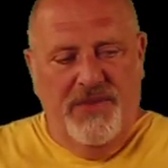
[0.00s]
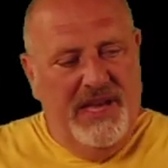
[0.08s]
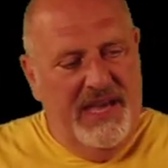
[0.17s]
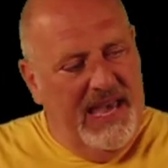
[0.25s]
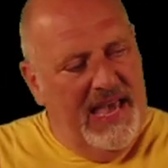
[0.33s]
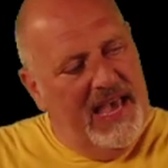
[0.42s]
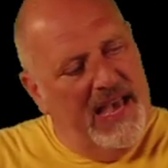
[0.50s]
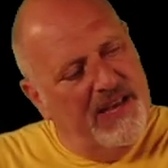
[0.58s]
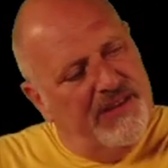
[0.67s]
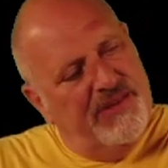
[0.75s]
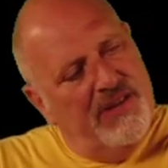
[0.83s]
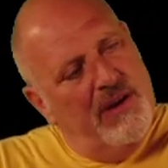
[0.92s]
he
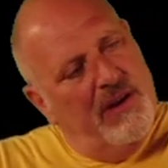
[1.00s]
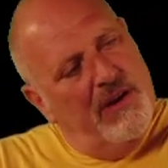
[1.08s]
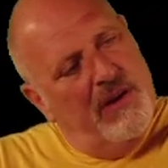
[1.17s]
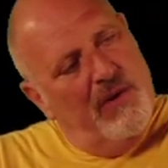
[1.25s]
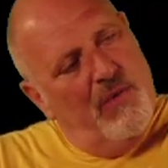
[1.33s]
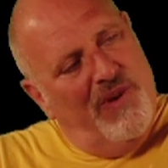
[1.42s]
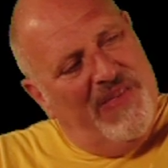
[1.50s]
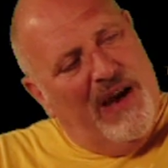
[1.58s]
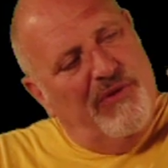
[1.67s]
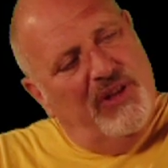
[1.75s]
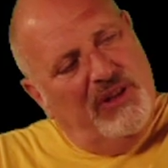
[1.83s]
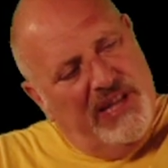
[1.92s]
has,
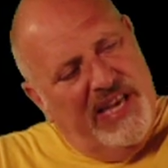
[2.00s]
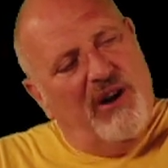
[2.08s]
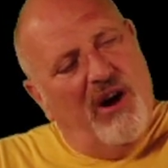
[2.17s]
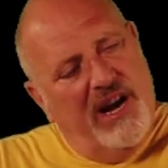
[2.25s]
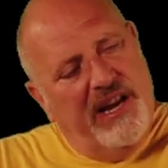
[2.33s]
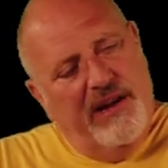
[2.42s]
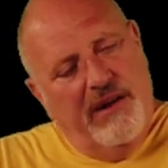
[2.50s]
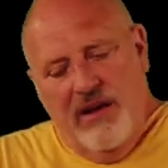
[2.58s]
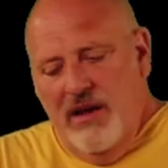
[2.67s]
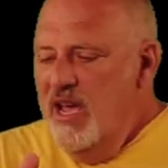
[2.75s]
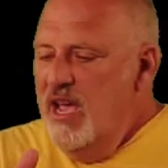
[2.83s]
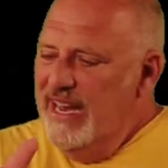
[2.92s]
without the lid on it,
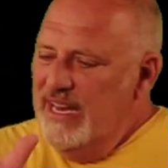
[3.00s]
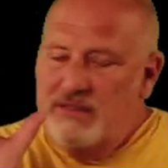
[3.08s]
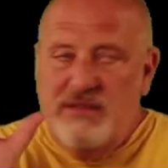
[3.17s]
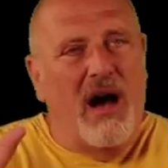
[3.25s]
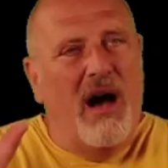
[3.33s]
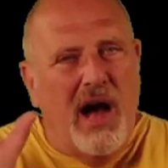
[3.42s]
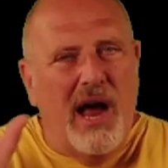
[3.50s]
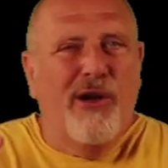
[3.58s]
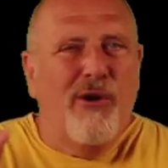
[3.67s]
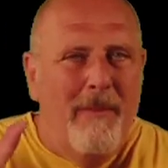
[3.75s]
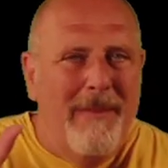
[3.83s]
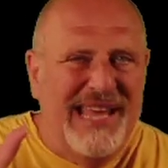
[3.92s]
an
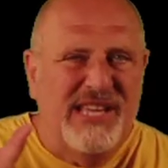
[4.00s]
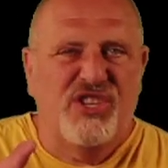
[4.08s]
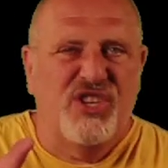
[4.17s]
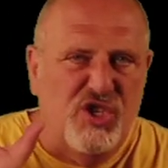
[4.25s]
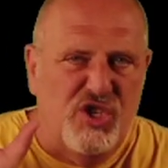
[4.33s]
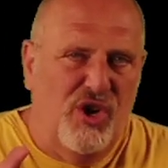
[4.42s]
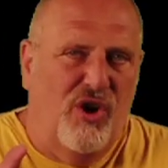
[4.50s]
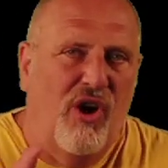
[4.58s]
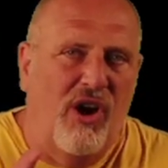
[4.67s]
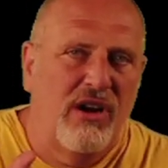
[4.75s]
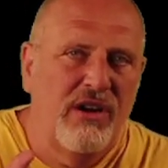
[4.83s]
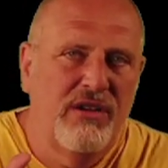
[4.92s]
entire mason
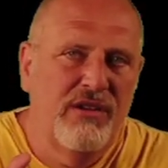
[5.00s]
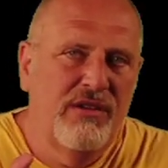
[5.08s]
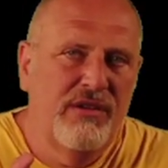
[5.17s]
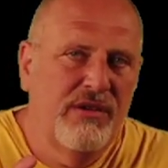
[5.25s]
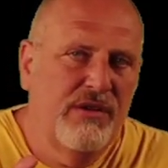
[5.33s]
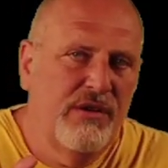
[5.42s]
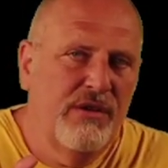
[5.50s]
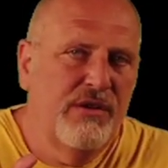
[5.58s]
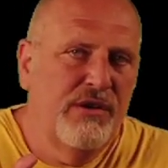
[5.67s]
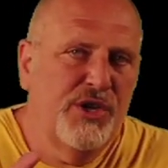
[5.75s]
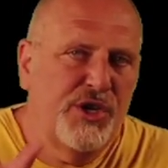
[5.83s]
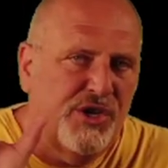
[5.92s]
jar
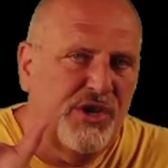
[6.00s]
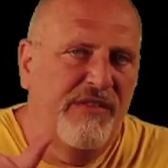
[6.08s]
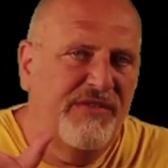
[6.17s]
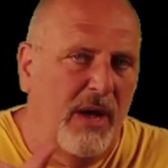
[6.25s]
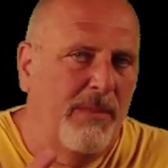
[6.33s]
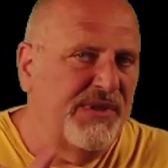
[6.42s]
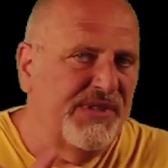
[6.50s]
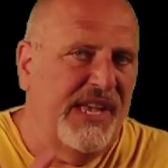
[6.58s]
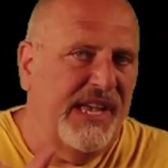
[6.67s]
shoved up his